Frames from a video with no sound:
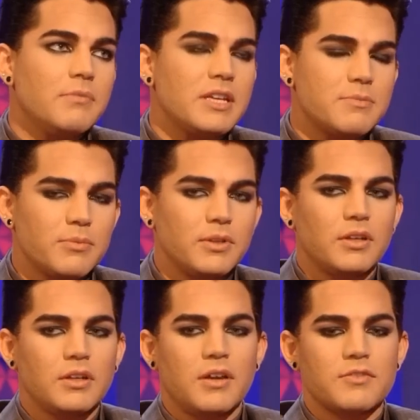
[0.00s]
people a little
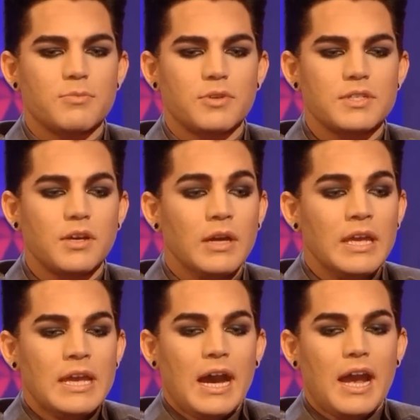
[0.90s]
uncomfortable. So
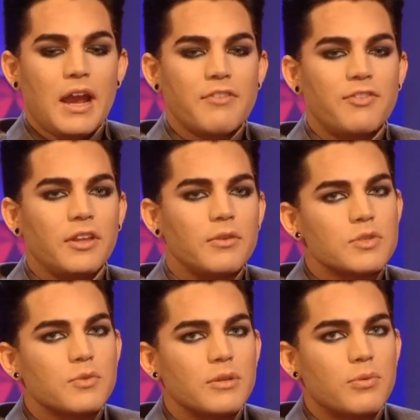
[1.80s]
I felt that it was
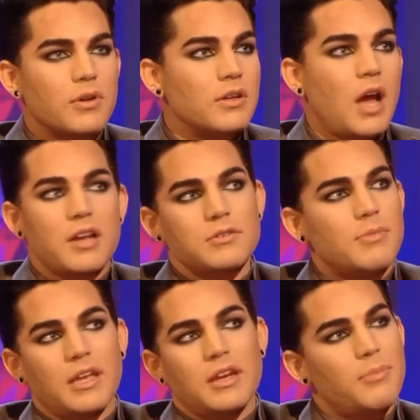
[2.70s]
really important not to make
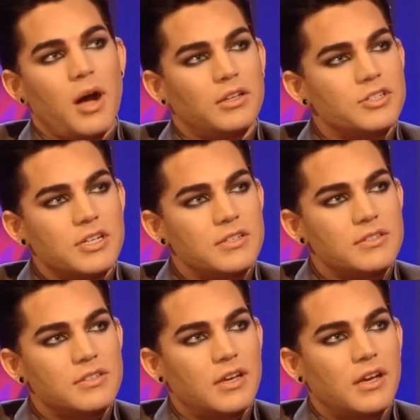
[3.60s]
any apologies,
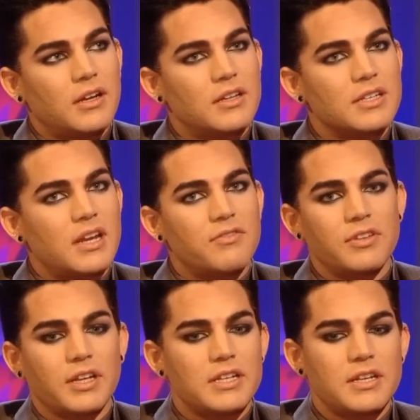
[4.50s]
because I didn't feel
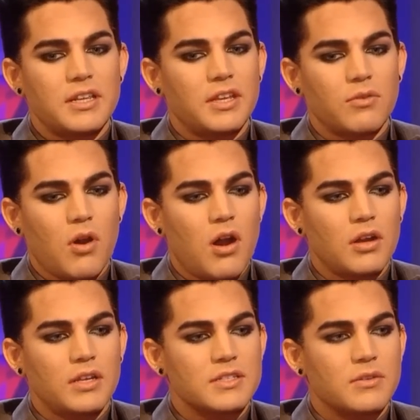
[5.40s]
like I did anything wrong,
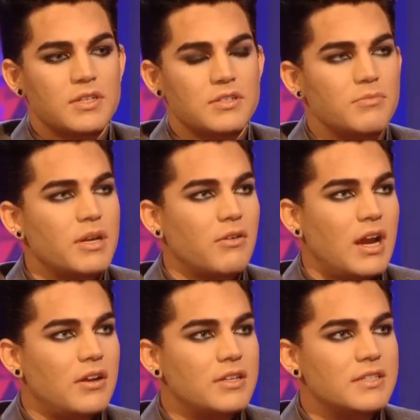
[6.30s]
and so I stood my
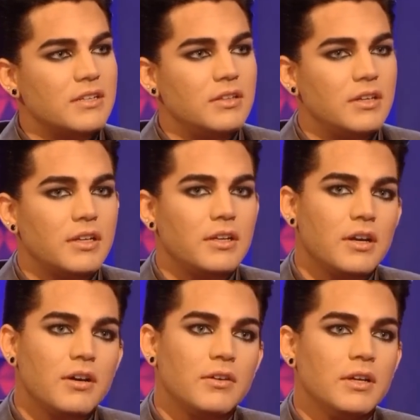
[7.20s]
ground. I said, look, you
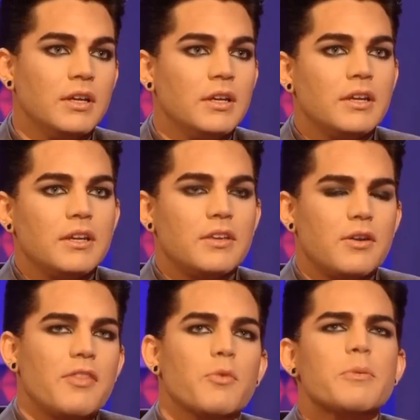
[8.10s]
know,
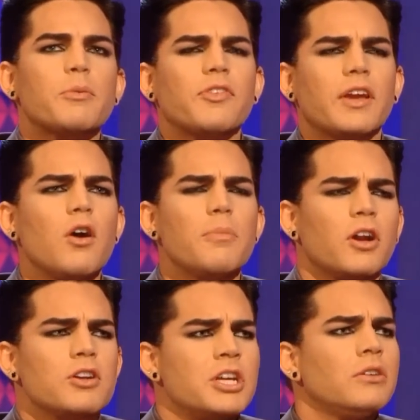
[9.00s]
there were people saying, oh, but our
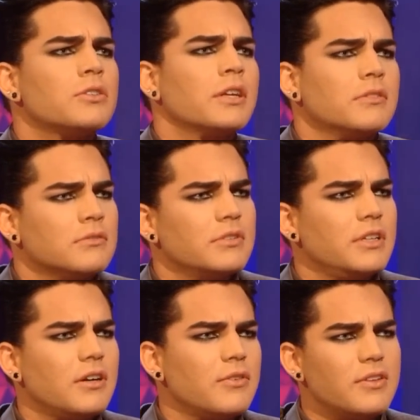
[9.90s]
children, you
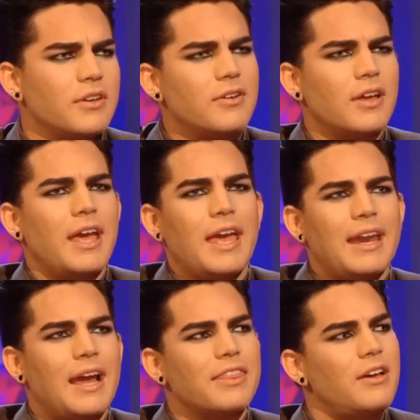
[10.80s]
know, and
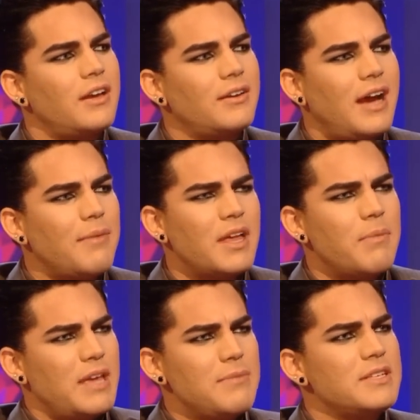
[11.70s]
I thought, I'm not a
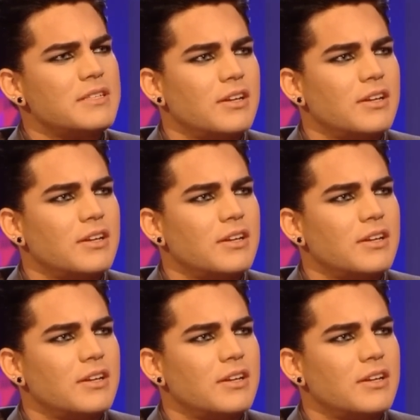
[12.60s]
babysitter.